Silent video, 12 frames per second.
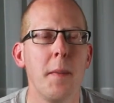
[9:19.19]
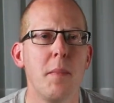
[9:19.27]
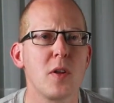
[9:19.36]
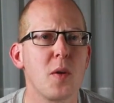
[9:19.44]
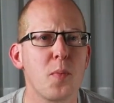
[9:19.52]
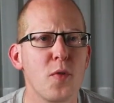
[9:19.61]

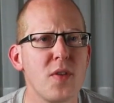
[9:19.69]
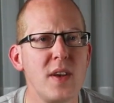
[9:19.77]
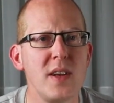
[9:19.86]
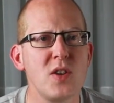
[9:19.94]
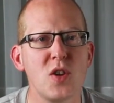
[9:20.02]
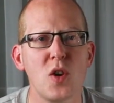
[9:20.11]
But the
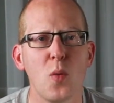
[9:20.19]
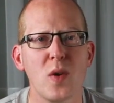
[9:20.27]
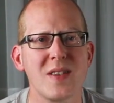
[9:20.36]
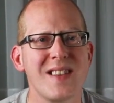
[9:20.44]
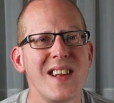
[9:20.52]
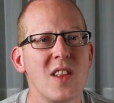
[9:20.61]
procedure
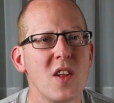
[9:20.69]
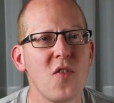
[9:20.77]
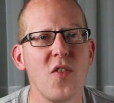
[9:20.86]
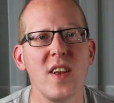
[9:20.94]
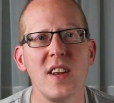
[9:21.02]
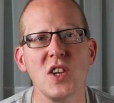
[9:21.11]
was still not
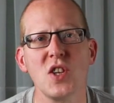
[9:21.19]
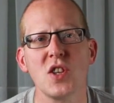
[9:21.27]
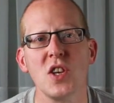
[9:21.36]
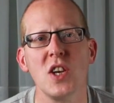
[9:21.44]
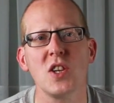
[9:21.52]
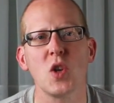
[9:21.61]
finished,
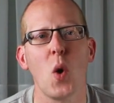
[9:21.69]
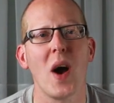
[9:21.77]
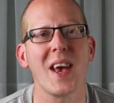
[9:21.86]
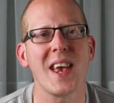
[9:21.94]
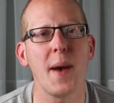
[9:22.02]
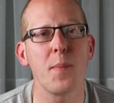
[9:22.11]
so
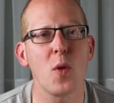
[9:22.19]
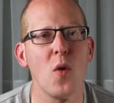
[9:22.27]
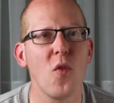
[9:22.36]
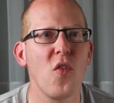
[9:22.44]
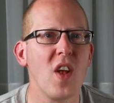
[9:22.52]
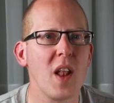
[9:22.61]
I kept
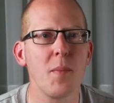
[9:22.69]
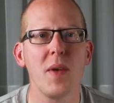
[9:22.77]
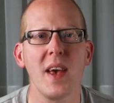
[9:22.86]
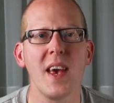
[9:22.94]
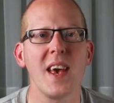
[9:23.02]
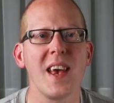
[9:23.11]
on
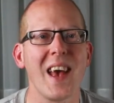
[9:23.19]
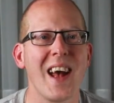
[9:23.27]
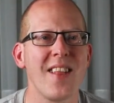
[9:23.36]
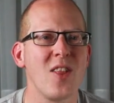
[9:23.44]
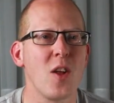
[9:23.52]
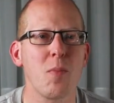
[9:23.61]
filming
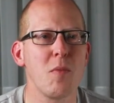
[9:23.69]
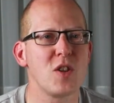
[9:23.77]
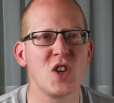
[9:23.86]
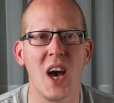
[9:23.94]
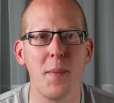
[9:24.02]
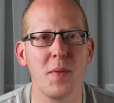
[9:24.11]
and not
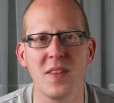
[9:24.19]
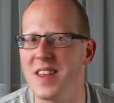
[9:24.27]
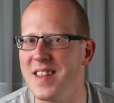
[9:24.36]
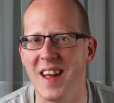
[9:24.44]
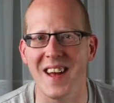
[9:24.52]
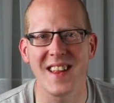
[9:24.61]
much happened
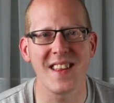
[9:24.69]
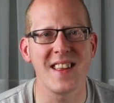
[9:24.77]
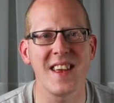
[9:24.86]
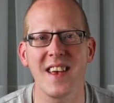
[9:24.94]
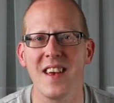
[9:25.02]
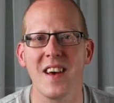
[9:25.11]
in the
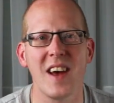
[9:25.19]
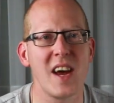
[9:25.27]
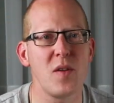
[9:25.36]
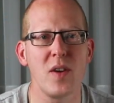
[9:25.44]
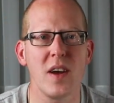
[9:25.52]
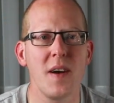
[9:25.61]
editing
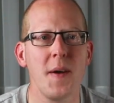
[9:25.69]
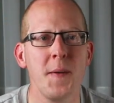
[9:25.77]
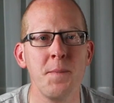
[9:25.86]
area.